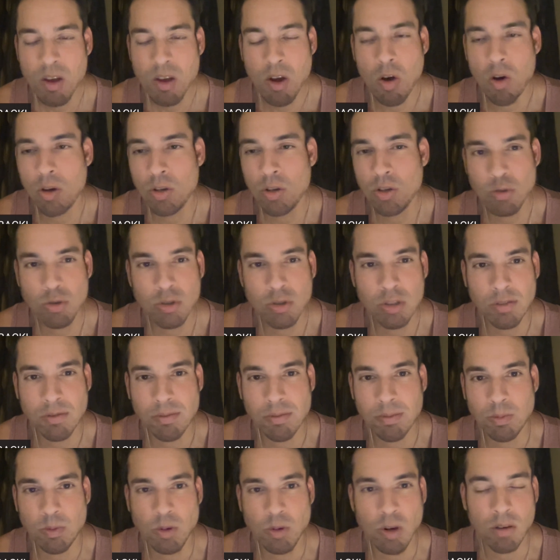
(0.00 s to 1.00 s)
all sorts
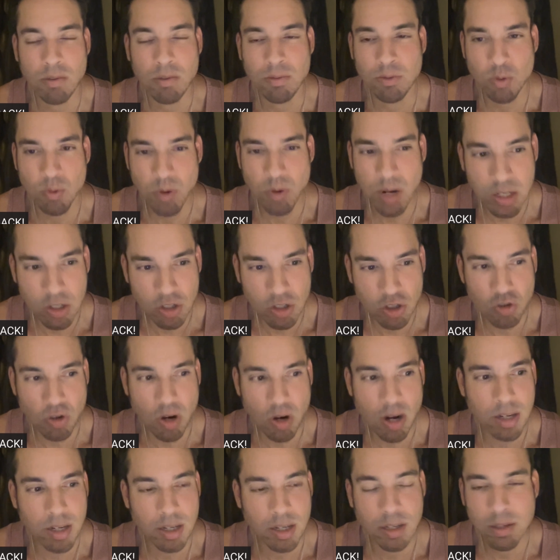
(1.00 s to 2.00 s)
of great
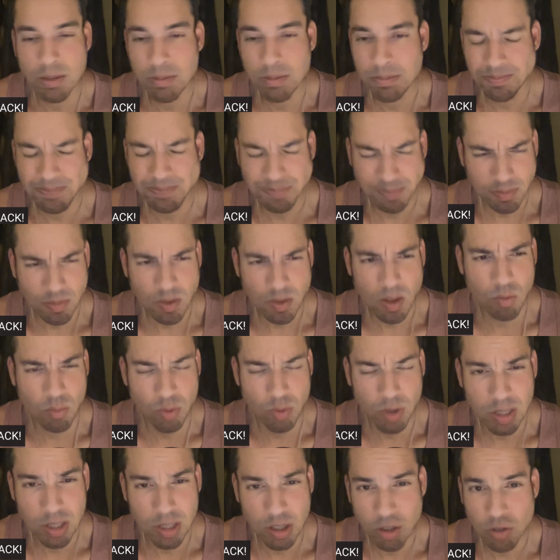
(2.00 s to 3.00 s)
striking,
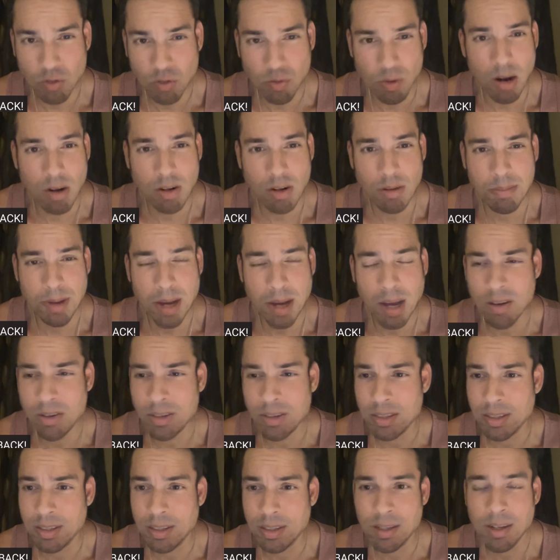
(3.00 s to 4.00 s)
really good ground and
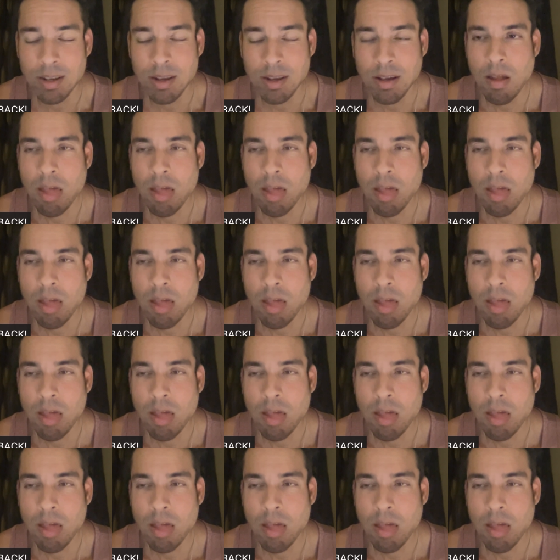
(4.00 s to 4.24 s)
pound. And